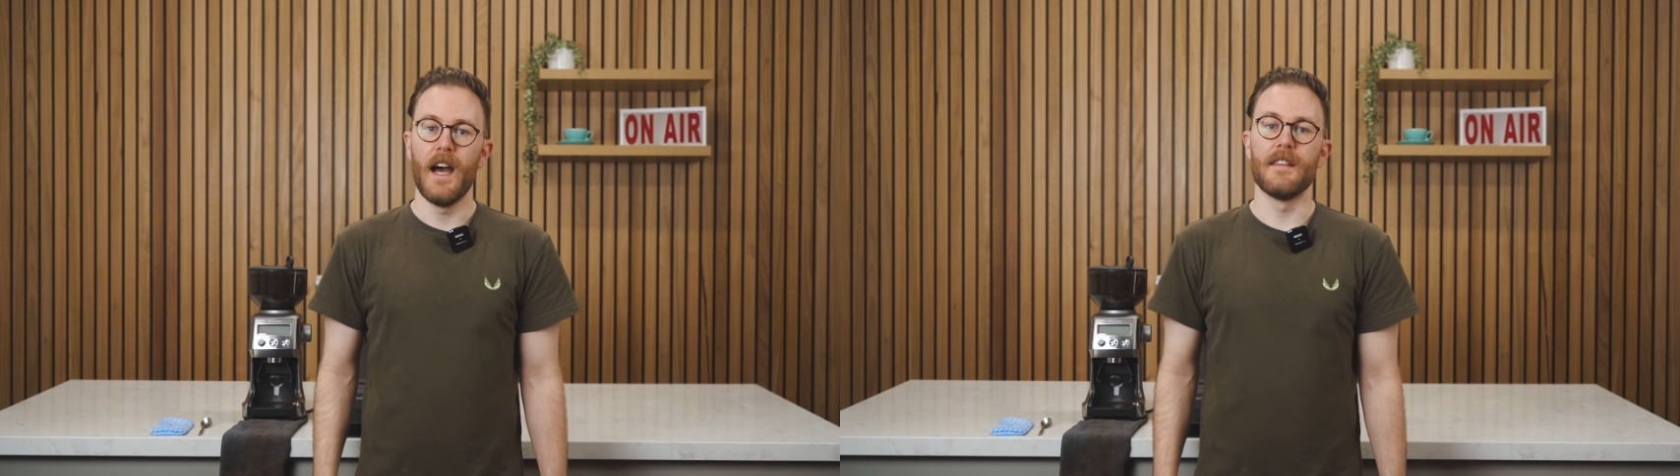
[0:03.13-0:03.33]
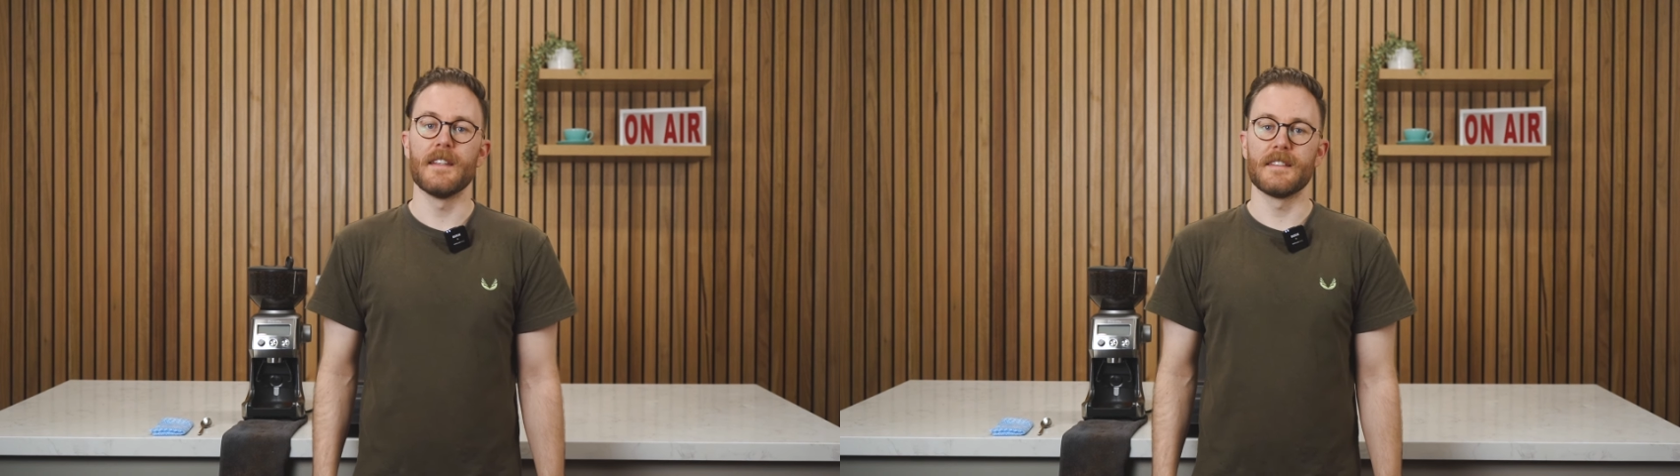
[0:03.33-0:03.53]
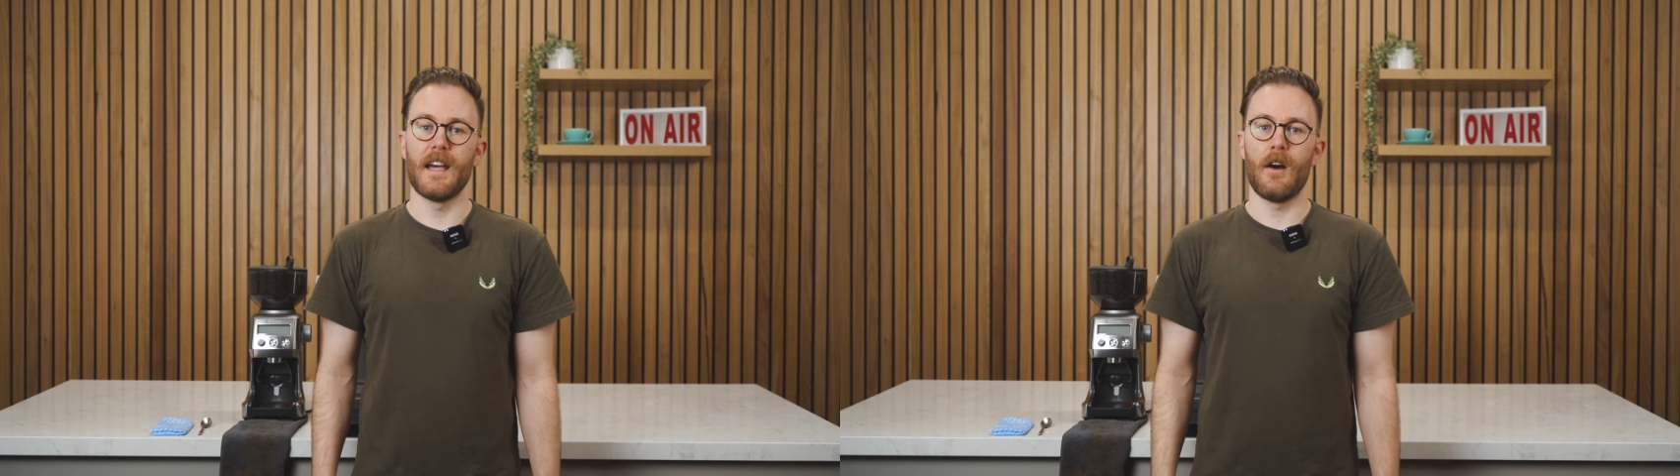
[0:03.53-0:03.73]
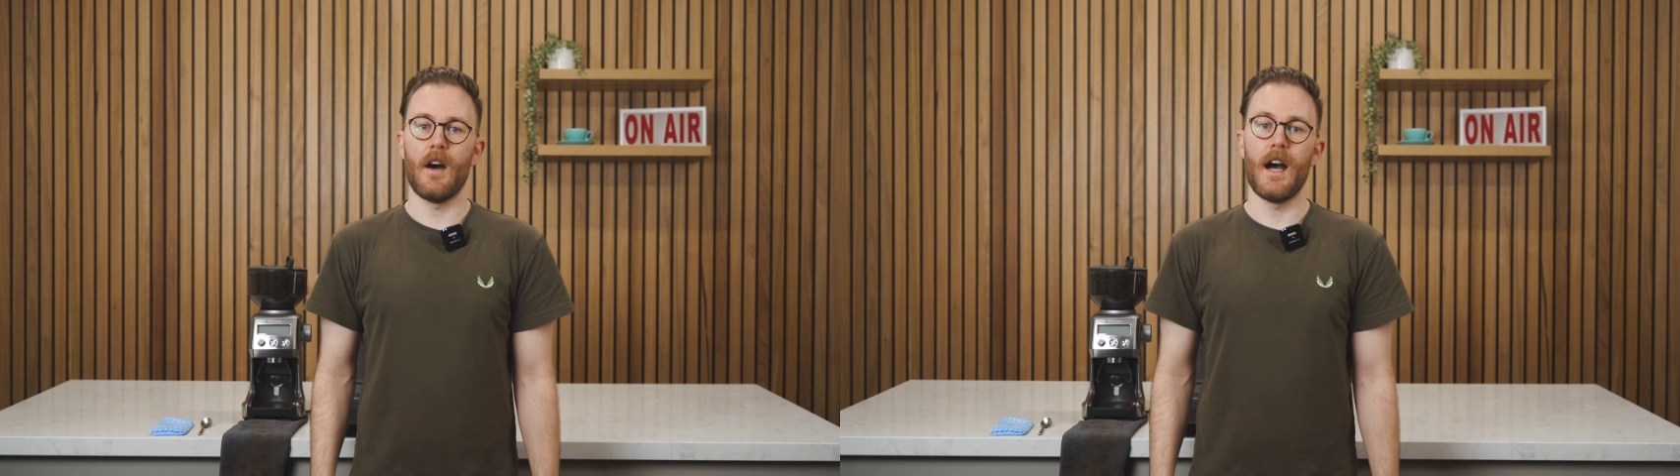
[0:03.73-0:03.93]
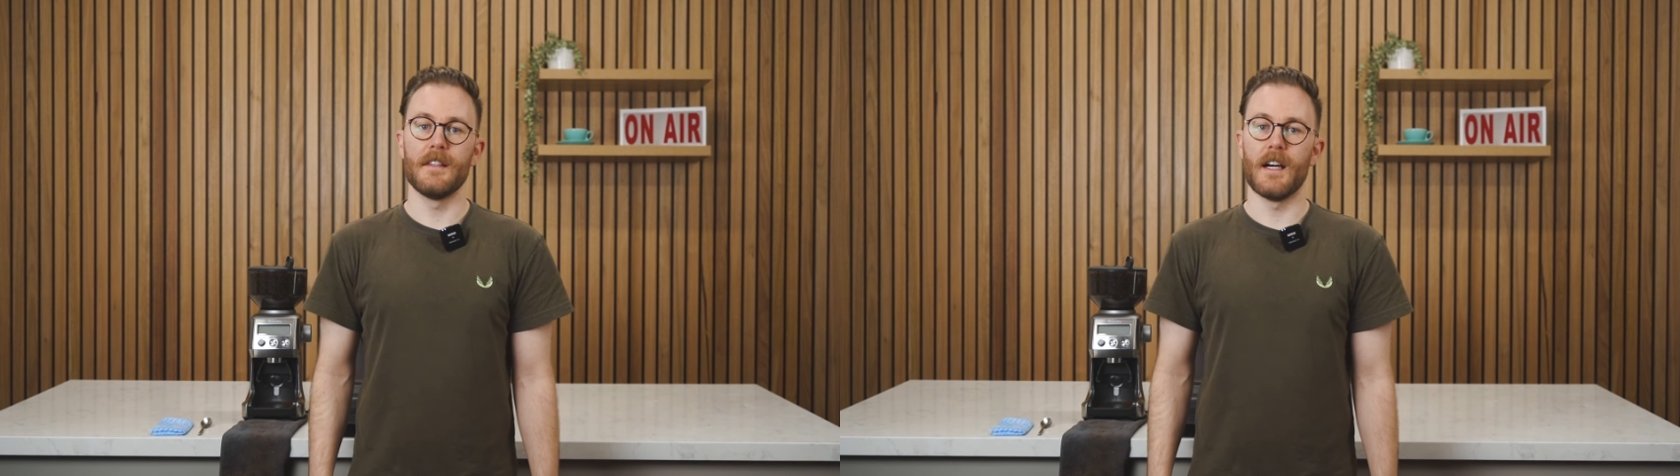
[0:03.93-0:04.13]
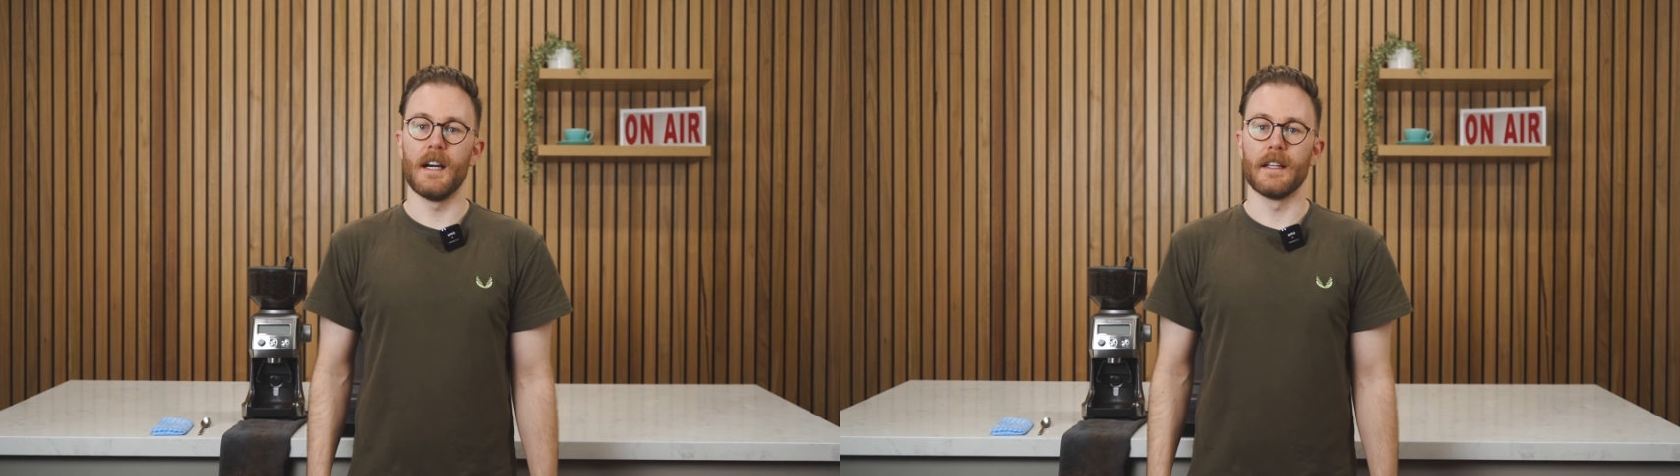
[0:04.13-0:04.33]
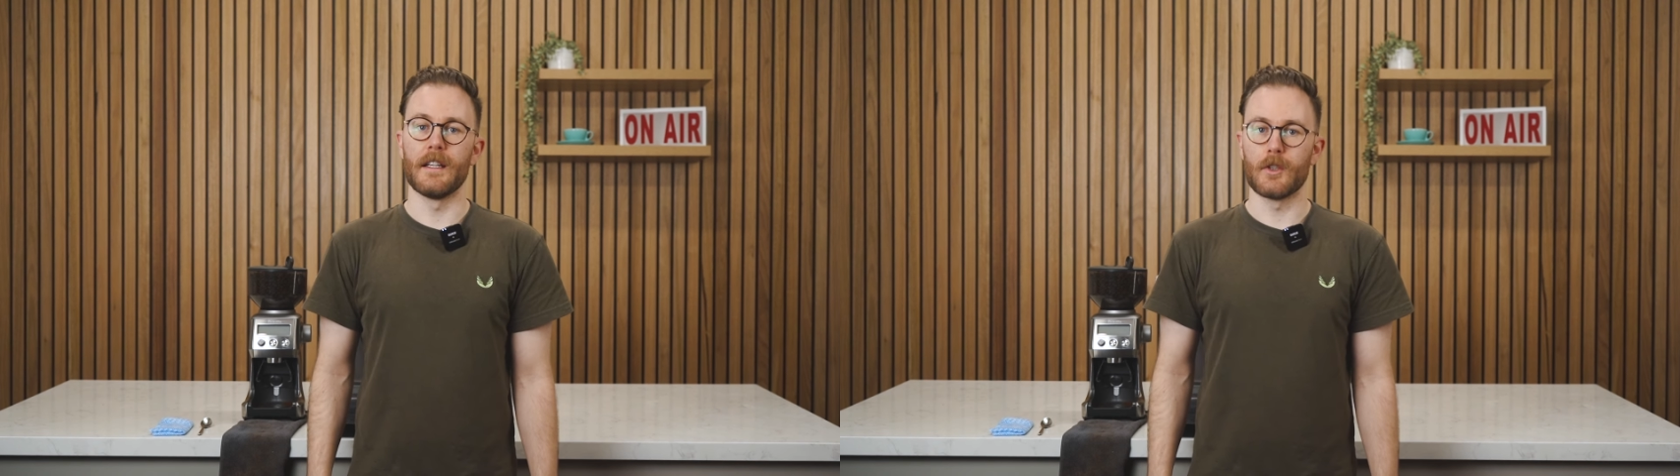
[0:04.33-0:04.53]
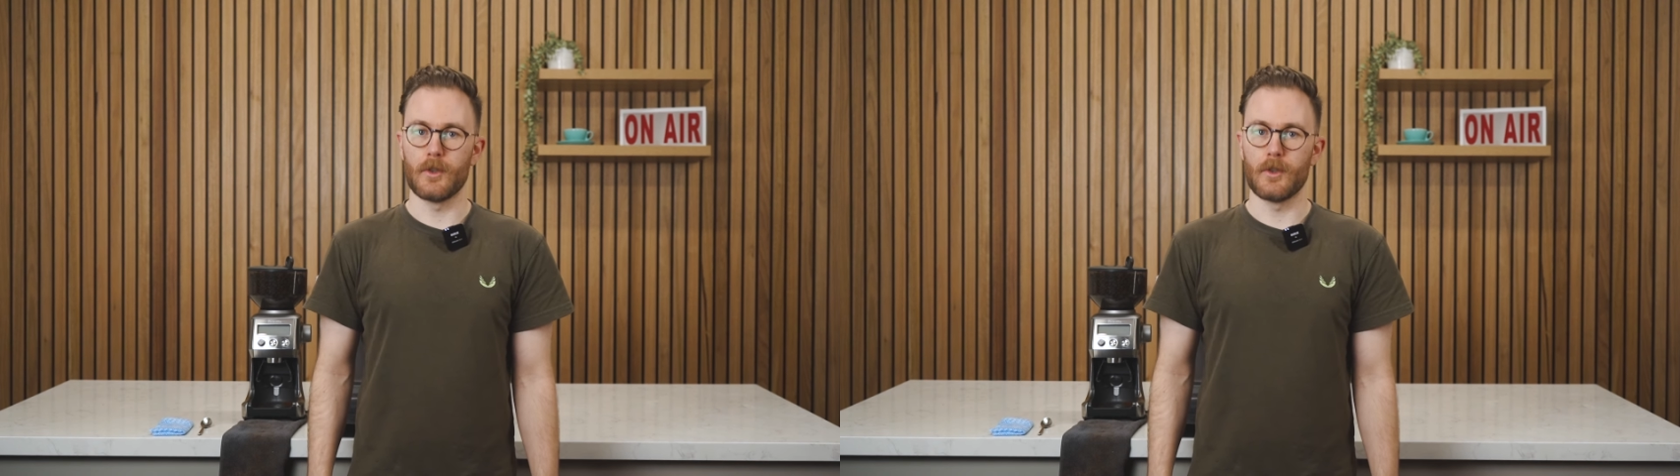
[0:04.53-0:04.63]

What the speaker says: and this is how I dial in